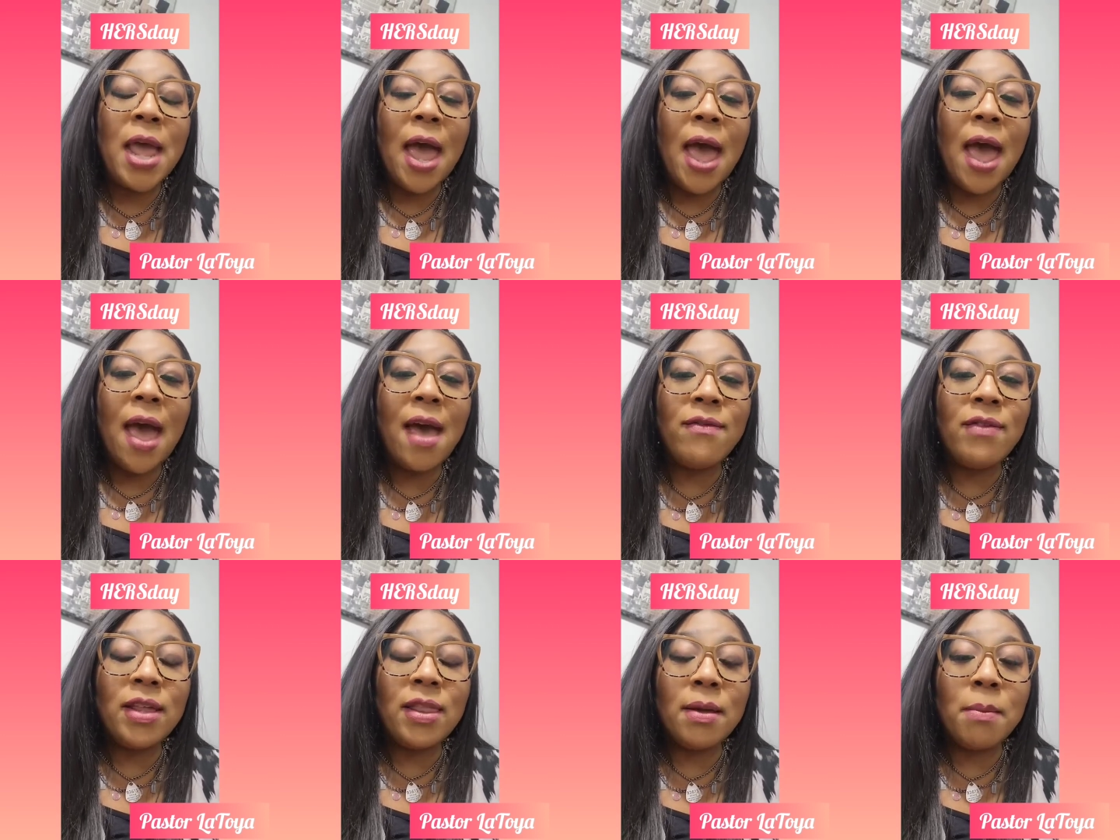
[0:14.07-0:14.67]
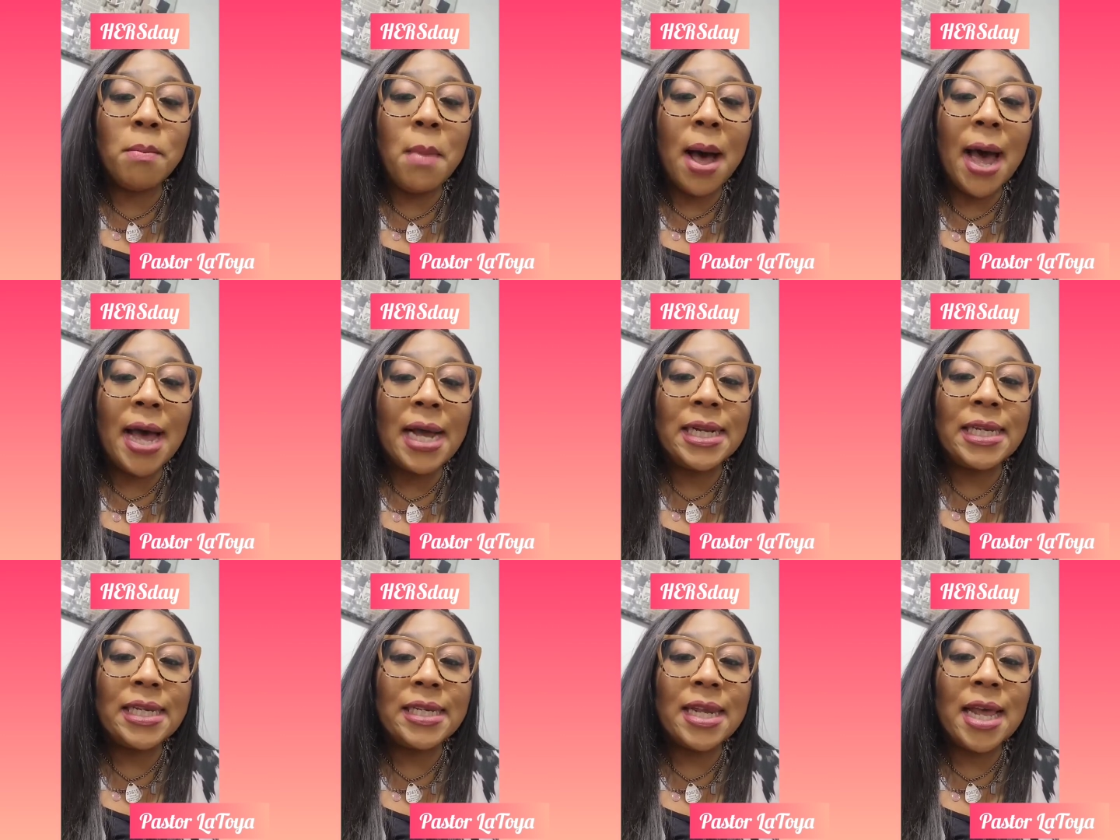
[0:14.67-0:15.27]
having the
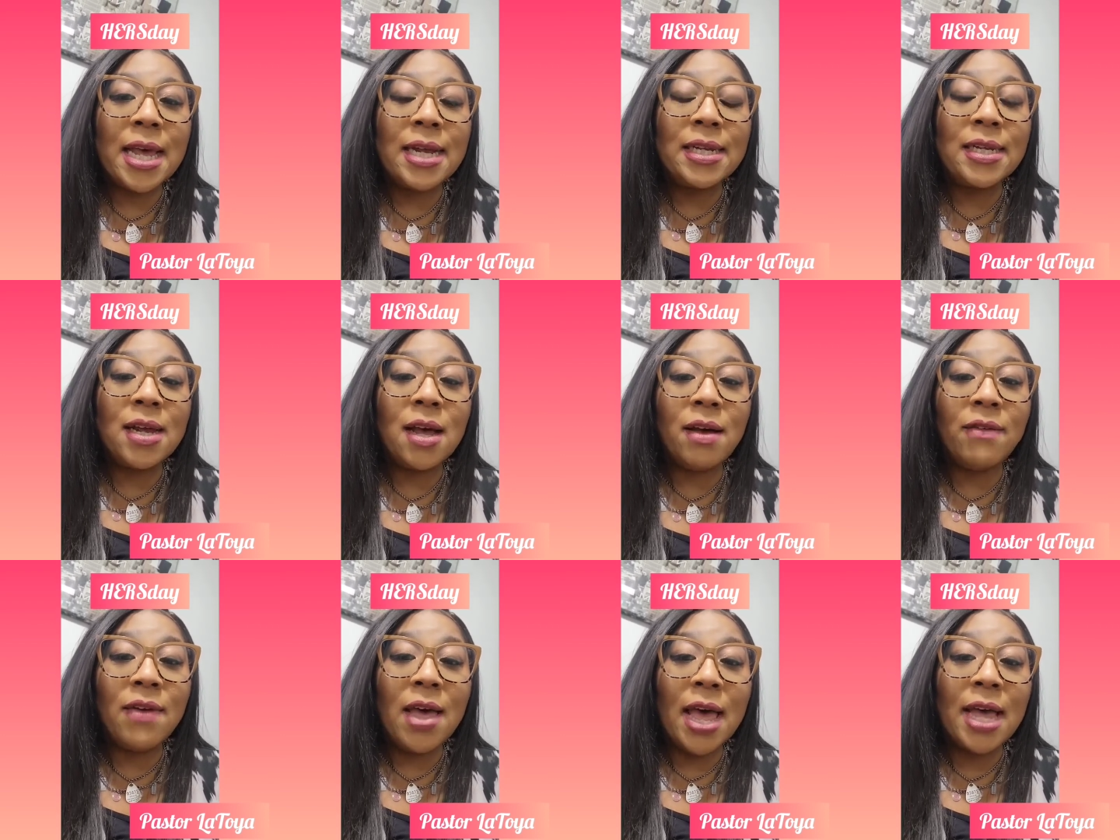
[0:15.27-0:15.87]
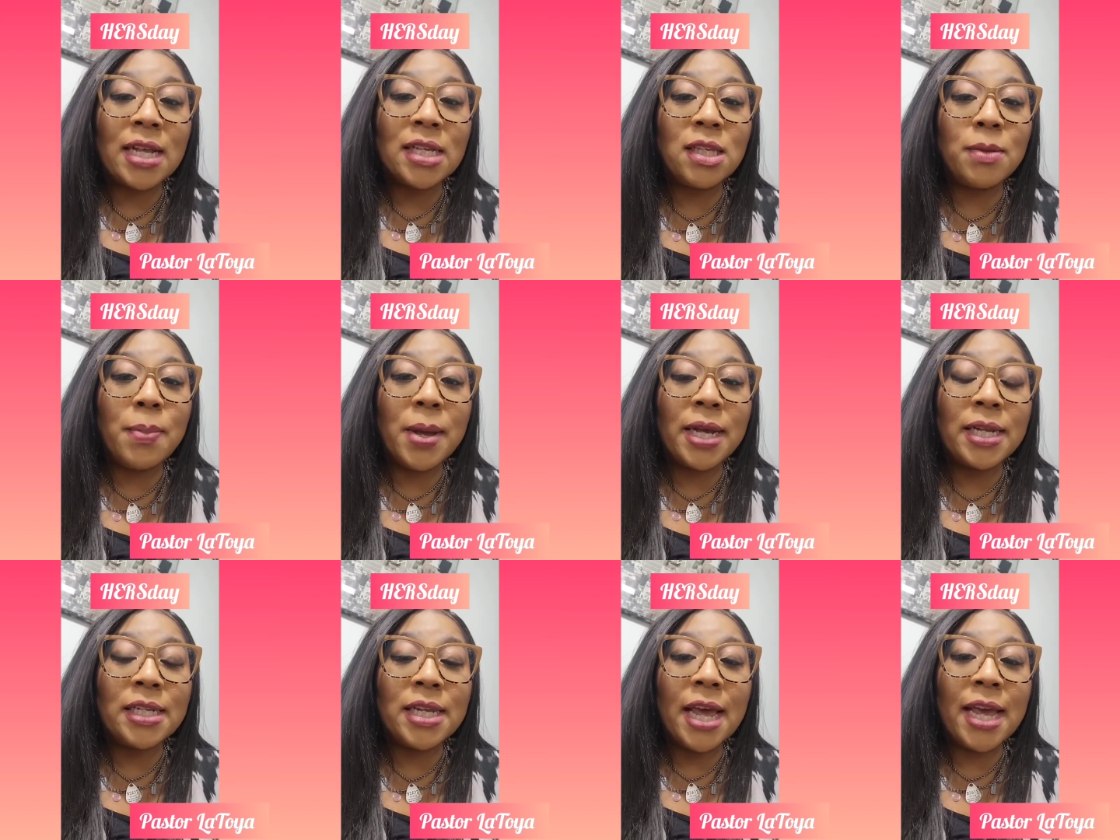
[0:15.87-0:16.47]
mindset of
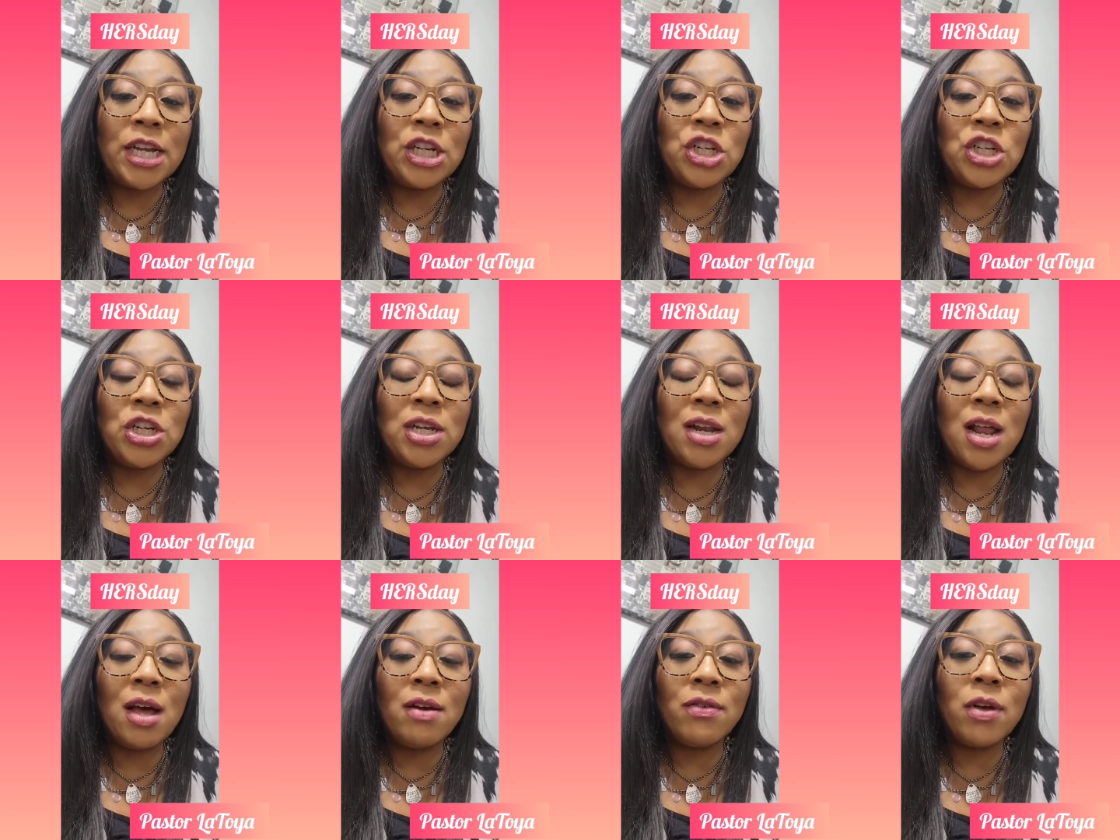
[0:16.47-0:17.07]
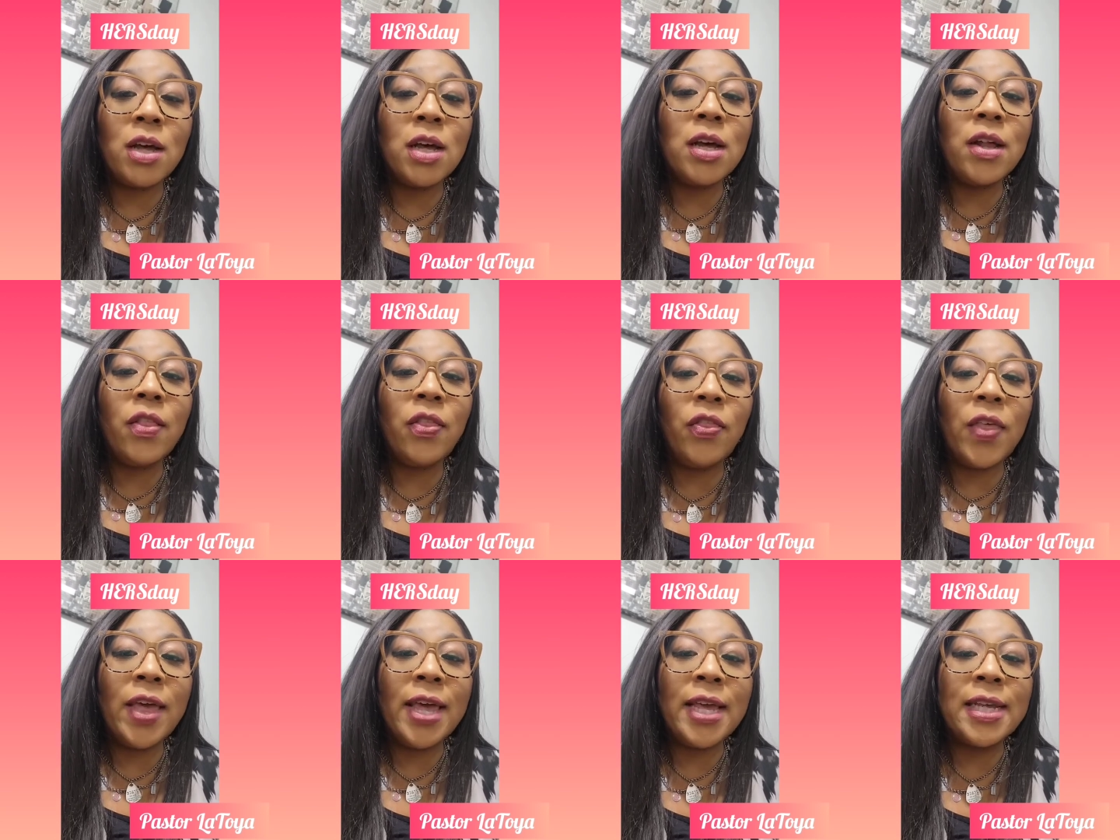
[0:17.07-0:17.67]
expectation of good
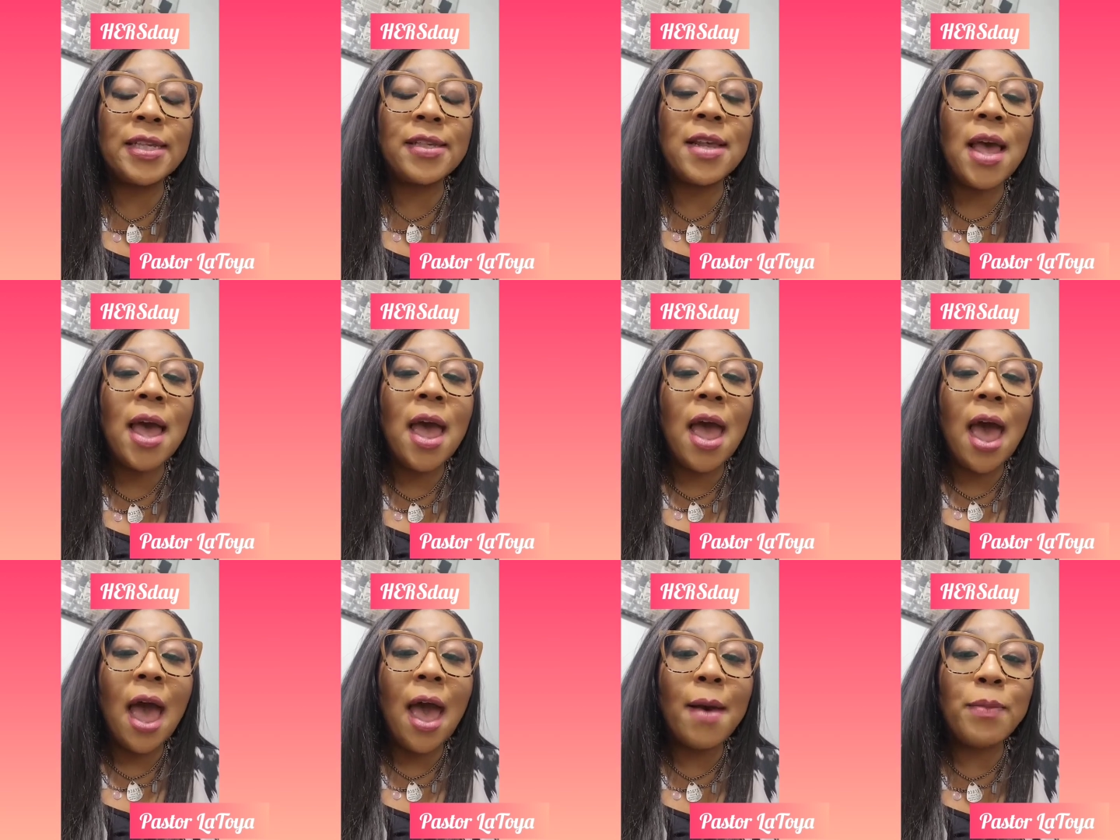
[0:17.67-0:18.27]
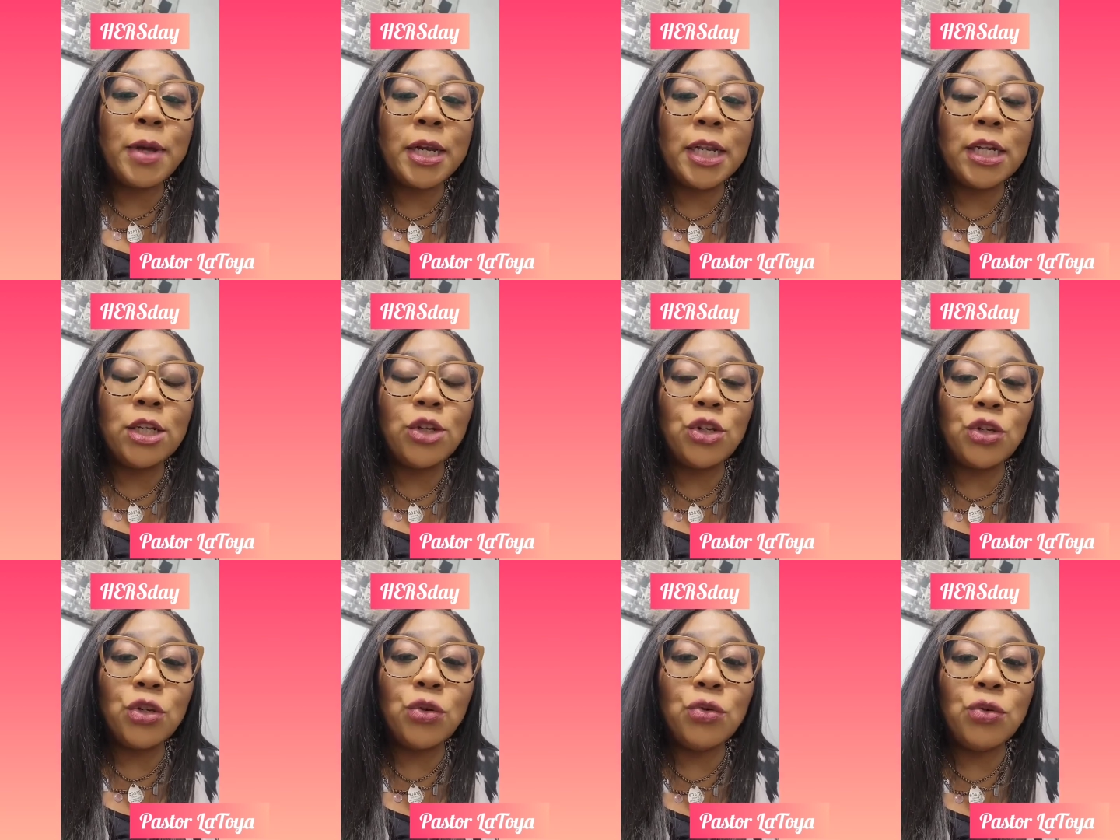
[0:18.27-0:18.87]
things happening
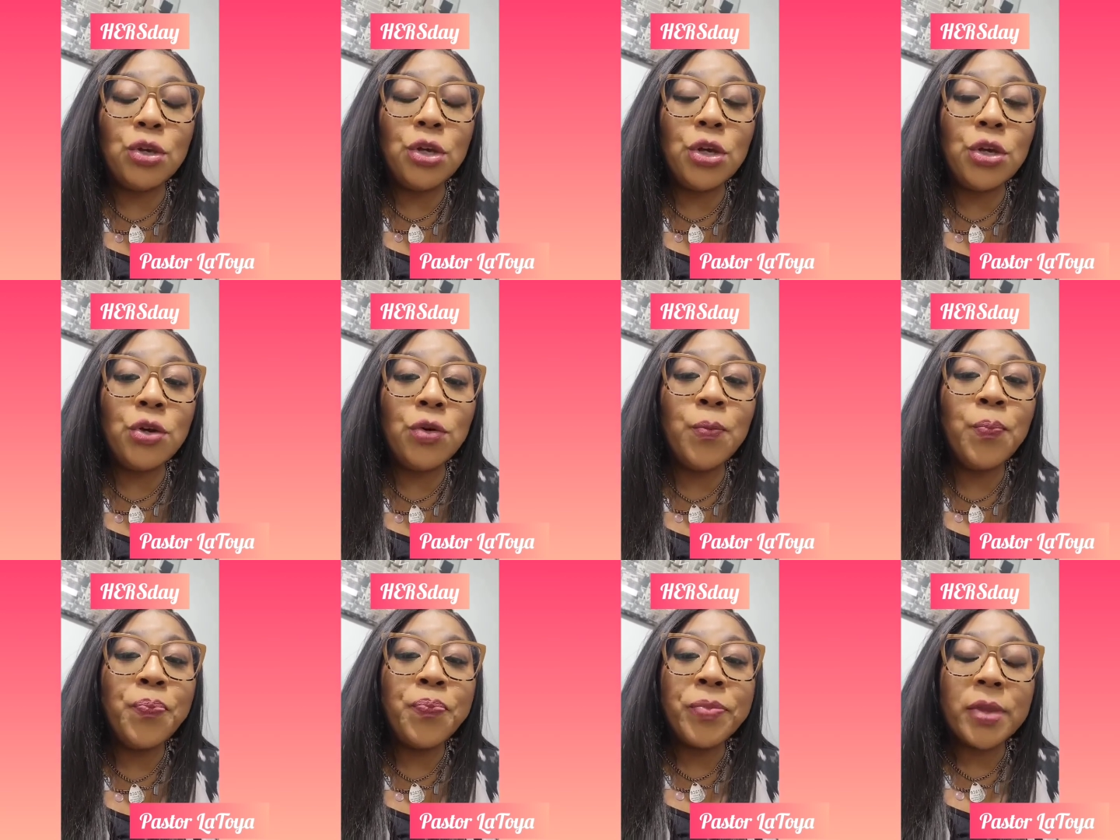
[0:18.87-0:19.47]
to you